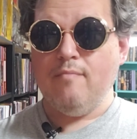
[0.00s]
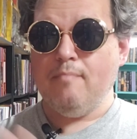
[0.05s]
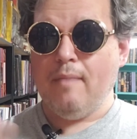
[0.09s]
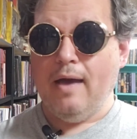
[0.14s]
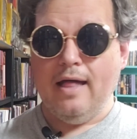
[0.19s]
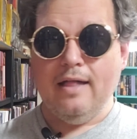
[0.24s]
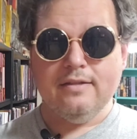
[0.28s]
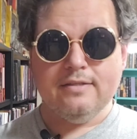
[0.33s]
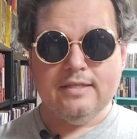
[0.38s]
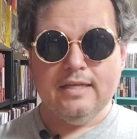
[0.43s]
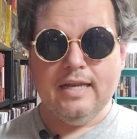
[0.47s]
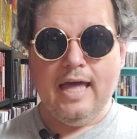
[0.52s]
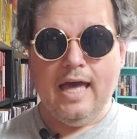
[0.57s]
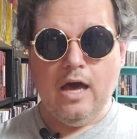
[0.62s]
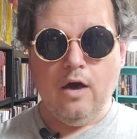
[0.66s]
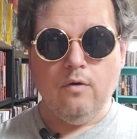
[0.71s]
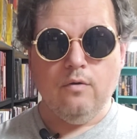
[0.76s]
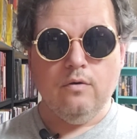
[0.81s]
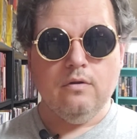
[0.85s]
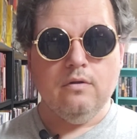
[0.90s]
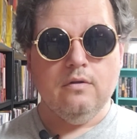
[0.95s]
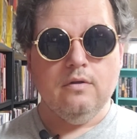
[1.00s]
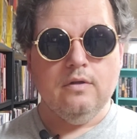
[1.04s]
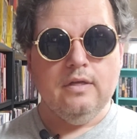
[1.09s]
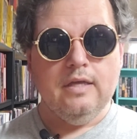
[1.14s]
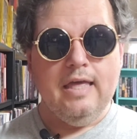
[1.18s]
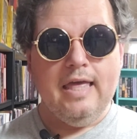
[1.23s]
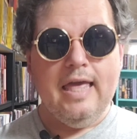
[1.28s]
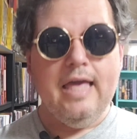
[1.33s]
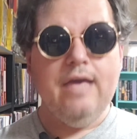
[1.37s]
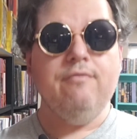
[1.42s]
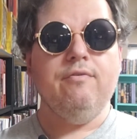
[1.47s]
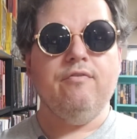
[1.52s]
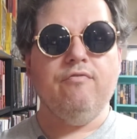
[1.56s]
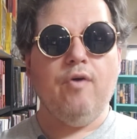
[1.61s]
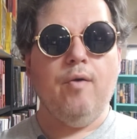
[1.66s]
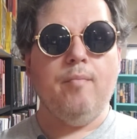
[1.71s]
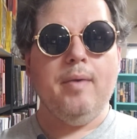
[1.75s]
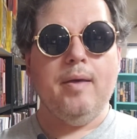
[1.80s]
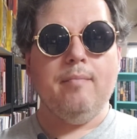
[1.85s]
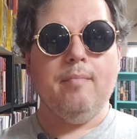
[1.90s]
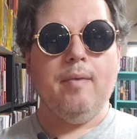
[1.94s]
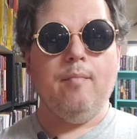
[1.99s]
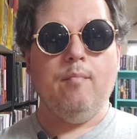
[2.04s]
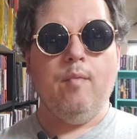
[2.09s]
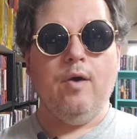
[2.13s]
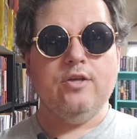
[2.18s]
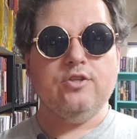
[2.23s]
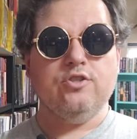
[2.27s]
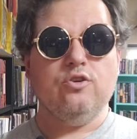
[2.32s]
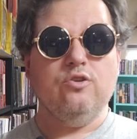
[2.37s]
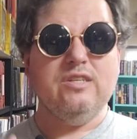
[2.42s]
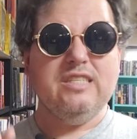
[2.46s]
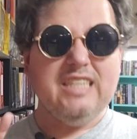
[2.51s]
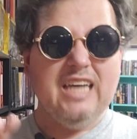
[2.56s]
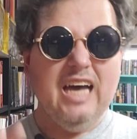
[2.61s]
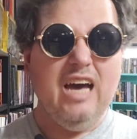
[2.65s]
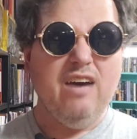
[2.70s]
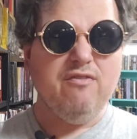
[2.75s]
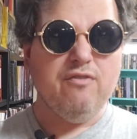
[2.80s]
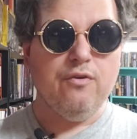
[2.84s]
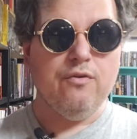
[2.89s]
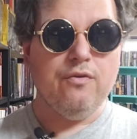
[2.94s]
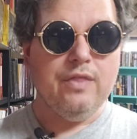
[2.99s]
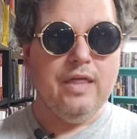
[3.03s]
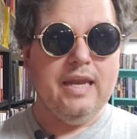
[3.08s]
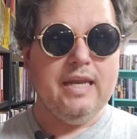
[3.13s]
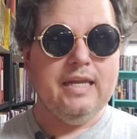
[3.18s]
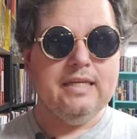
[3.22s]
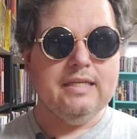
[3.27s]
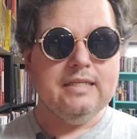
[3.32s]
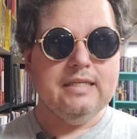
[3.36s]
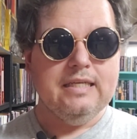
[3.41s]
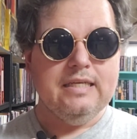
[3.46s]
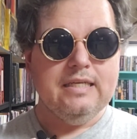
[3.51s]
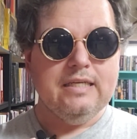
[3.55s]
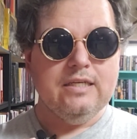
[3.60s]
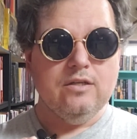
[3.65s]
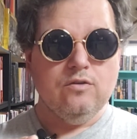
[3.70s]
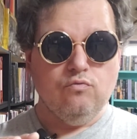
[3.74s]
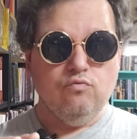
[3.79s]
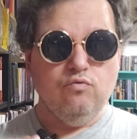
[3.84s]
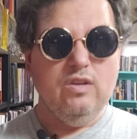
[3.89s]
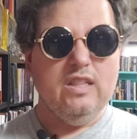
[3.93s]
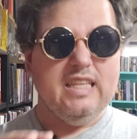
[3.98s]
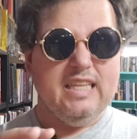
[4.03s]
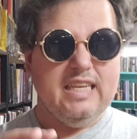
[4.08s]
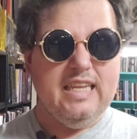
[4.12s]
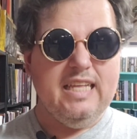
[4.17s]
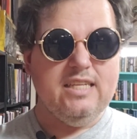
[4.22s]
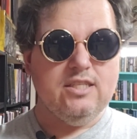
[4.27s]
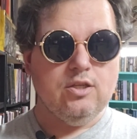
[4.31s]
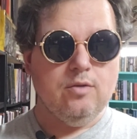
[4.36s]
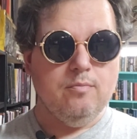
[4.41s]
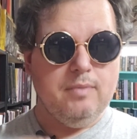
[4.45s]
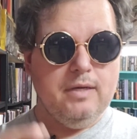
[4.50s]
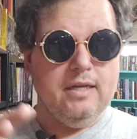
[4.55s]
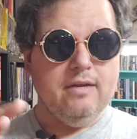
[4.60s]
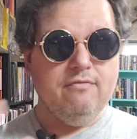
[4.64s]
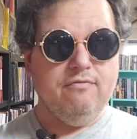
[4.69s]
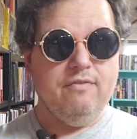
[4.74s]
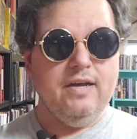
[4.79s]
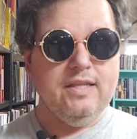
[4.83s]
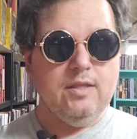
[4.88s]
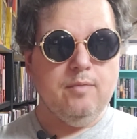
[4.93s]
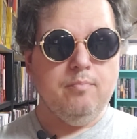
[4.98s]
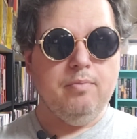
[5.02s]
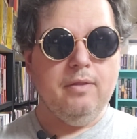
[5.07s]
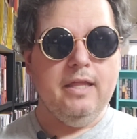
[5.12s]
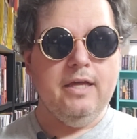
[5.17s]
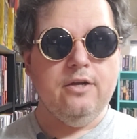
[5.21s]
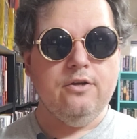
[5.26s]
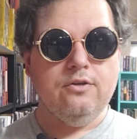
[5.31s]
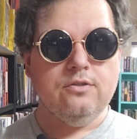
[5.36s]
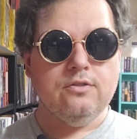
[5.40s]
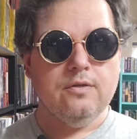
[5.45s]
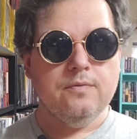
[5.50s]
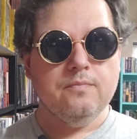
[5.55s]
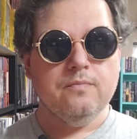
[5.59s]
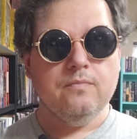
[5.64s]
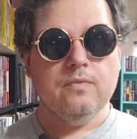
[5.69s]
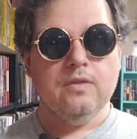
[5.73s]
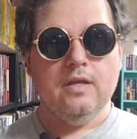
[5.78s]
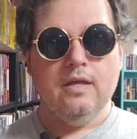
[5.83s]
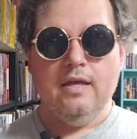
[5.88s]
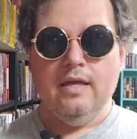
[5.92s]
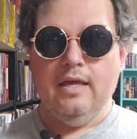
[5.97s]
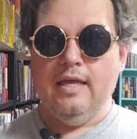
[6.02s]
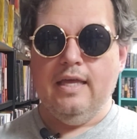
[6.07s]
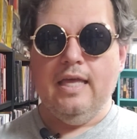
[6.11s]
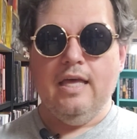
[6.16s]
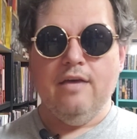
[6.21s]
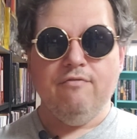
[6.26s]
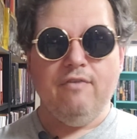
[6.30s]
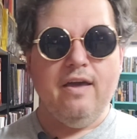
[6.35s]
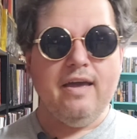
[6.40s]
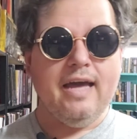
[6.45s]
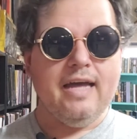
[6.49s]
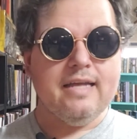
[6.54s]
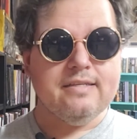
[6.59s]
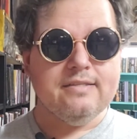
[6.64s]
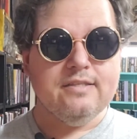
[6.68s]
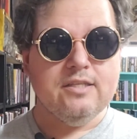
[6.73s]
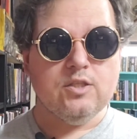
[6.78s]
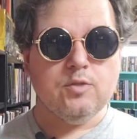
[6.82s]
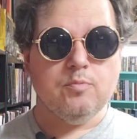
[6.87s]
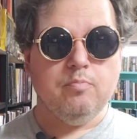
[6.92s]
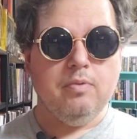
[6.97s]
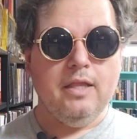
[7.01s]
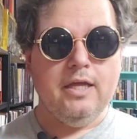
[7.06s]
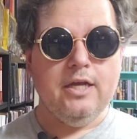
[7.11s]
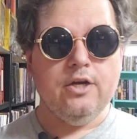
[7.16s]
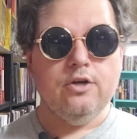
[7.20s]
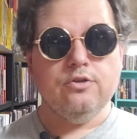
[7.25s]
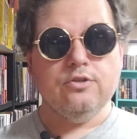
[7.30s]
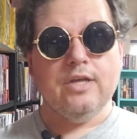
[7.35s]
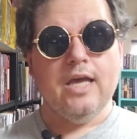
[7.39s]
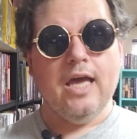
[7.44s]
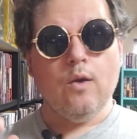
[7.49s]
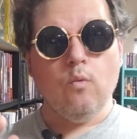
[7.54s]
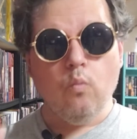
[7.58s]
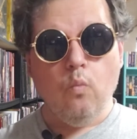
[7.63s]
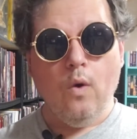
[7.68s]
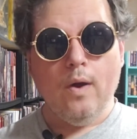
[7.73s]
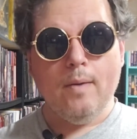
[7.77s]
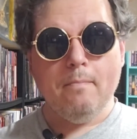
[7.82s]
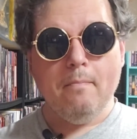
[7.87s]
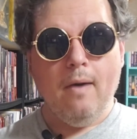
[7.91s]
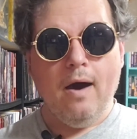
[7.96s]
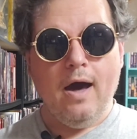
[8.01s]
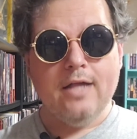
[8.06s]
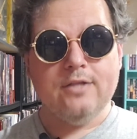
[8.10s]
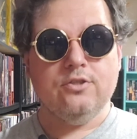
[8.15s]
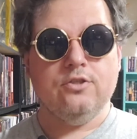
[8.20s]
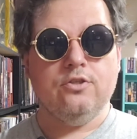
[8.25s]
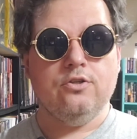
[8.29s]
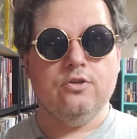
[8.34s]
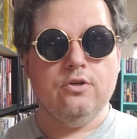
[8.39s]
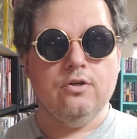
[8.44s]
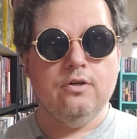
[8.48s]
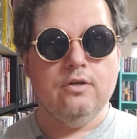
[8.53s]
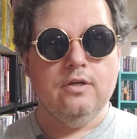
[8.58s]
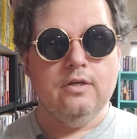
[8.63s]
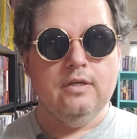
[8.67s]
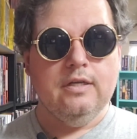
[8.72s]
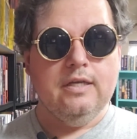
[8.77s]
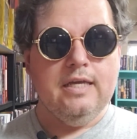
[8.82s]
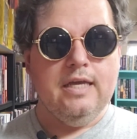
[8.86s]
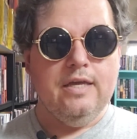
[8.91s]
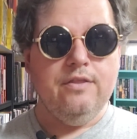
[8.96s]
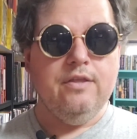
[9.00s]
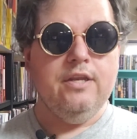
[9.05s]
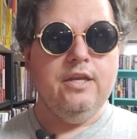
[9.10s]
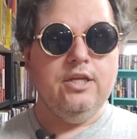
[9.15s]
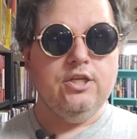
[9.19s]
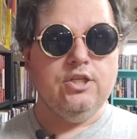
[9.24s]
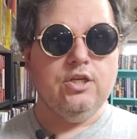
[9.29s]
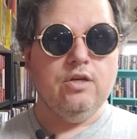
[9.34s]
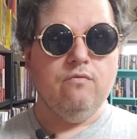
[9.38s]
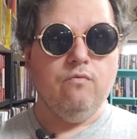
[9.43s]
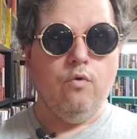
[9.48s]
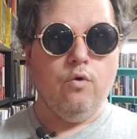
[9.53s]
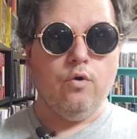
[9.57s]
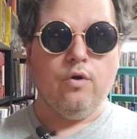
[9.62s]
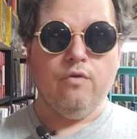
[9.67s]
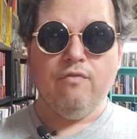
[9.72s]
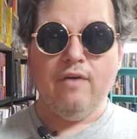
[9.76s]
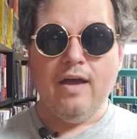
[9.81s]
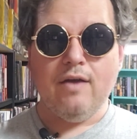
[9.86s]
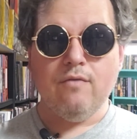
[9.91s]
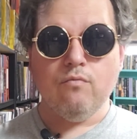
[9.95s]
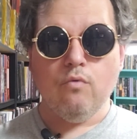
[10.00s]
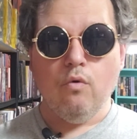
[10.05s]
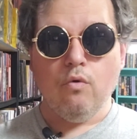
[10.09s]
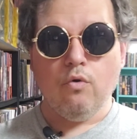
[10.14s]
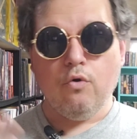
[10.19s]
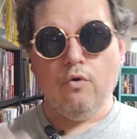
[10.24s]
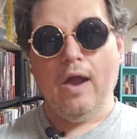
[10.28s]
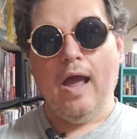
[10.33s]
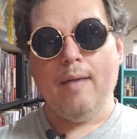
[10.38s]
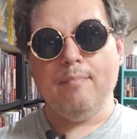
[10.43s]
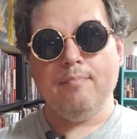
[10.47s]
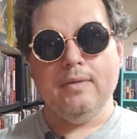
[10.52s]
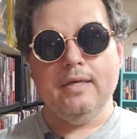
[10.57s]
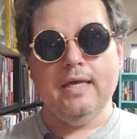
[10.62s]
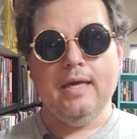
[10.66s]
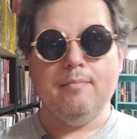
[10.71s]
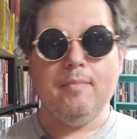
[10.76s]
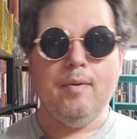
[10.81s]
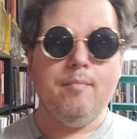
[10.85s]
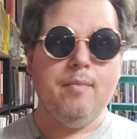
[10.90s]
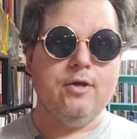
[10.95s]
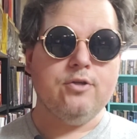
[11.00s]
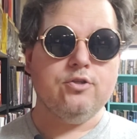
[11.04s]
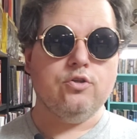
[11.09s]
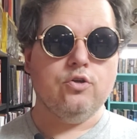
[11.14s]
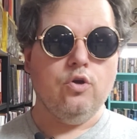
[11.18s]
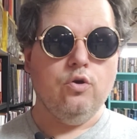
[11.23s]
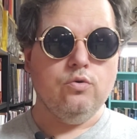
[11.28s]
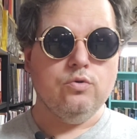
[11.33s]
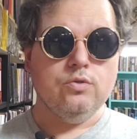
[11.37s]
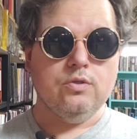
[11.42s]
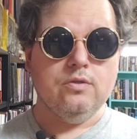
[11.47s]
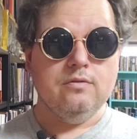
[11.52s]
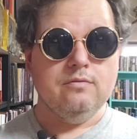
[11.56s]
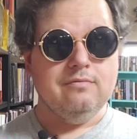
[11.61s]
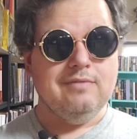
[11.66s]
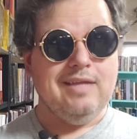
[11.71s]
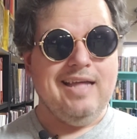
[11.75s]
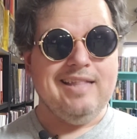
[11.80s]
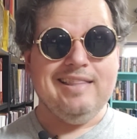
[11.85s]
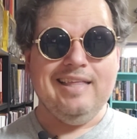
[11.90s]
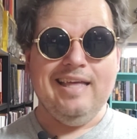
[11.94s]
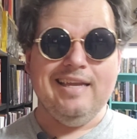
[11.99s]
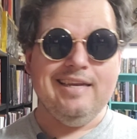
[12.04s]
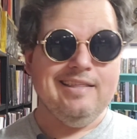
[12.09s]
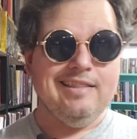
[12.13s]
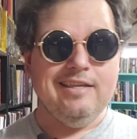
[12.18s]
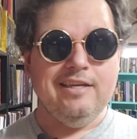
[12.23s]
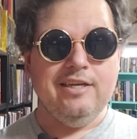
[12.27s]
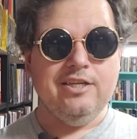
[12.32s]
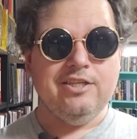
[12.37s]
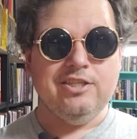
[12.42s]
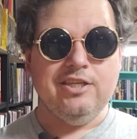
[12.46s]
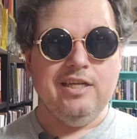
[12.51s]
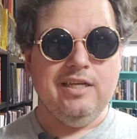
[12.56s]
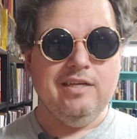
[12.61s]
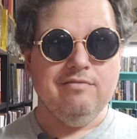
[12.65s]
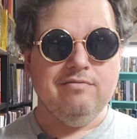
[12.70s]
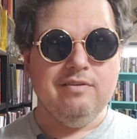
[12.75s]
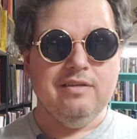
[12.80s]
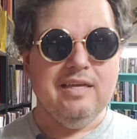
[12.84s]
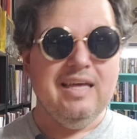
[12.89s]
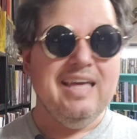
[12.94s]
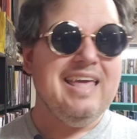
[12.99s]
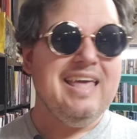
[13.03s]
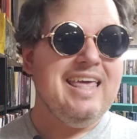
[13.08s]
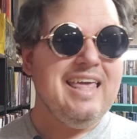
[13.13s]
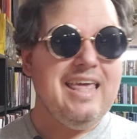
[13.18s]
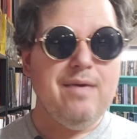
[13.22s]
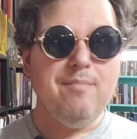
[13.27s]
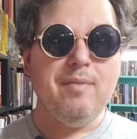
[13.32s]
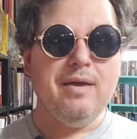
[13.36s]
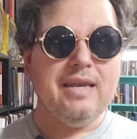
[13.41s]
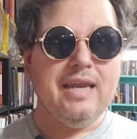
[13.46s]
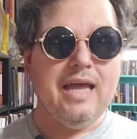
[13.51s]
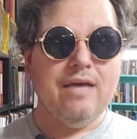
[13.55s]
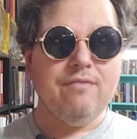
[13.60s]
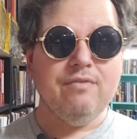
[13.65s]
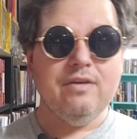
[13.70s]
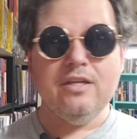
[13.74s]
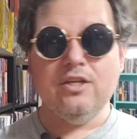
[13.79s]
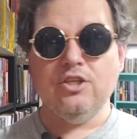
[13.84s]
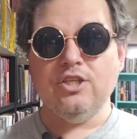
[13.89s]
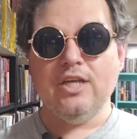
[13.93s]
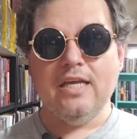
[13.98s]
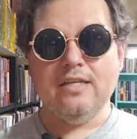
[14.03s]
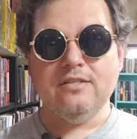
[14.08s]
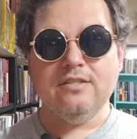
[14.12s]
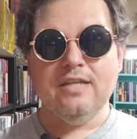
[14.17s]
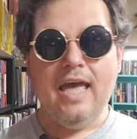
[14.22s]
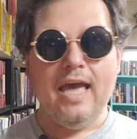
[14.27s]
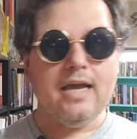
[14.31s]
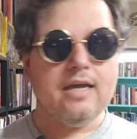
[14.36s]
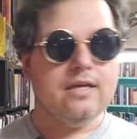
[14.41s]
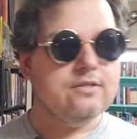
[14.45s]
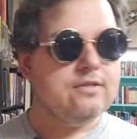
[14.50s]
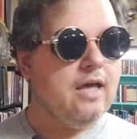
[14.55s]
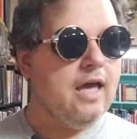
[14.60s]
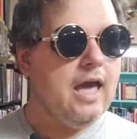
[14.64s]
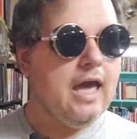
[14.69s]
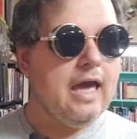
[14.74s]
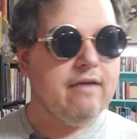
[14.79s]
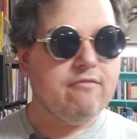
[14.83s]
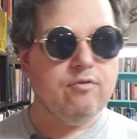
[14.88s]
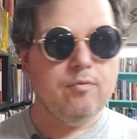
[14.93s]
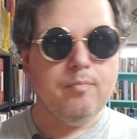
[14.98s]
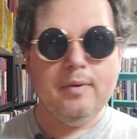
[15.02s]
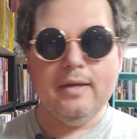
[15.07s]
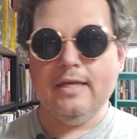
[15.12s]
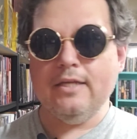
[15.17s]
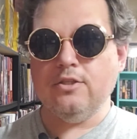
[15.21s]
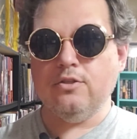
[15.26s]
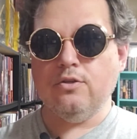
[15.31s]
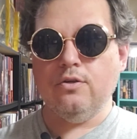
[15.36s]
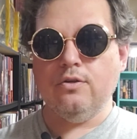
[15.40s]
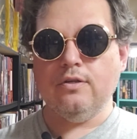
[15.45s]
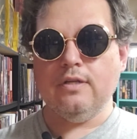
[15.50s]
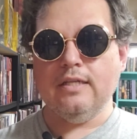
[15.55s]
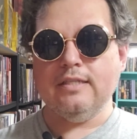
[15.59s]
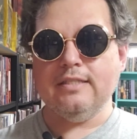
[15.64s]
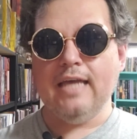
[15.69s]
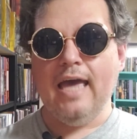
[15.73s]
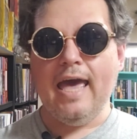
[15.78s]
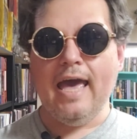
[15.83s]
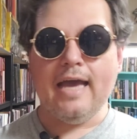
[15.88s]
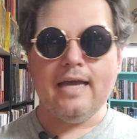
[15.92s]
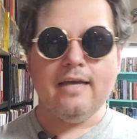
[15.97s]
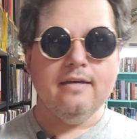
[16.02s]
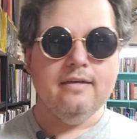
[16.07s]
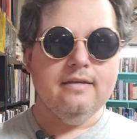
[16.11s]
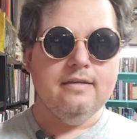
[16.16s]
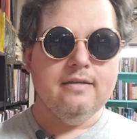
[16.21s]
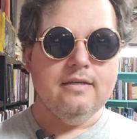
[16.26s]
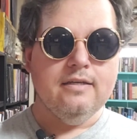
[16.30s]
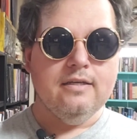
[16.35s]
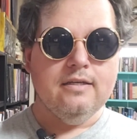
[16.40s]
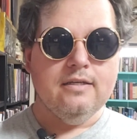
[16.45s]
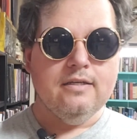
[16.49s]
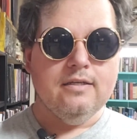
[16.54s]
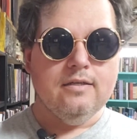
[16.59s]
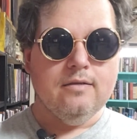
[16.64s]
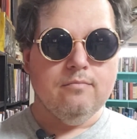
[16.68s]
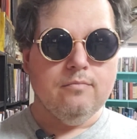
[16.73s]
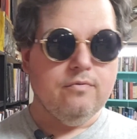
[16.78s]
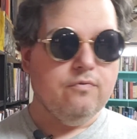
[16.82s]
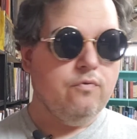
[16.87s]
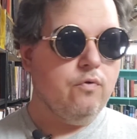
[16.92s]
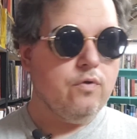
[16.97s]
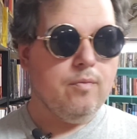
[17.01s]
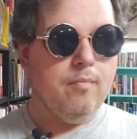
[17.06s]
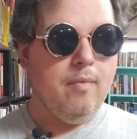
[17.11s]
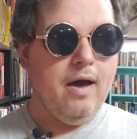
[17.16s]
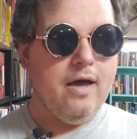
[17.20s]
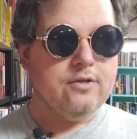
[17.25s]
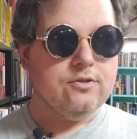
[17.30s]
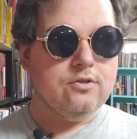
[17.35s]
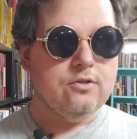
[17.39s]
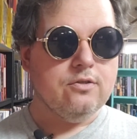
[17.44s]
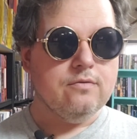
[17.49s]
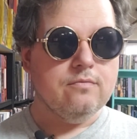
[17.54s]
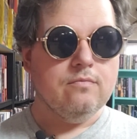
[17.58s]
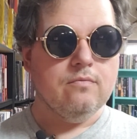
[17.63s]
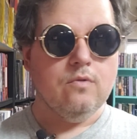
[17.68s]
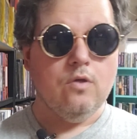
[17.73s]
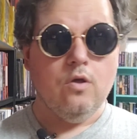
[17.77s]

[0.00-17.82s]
balance it out, even if I make my monster tougher than it really needs to be to fight the players, if I got 6 players and 1 monster in the initiative order, if I roll crappy and my monster goes at the end of the initiative, he might not even get a chance to attack because everybody gets their attack before the monster.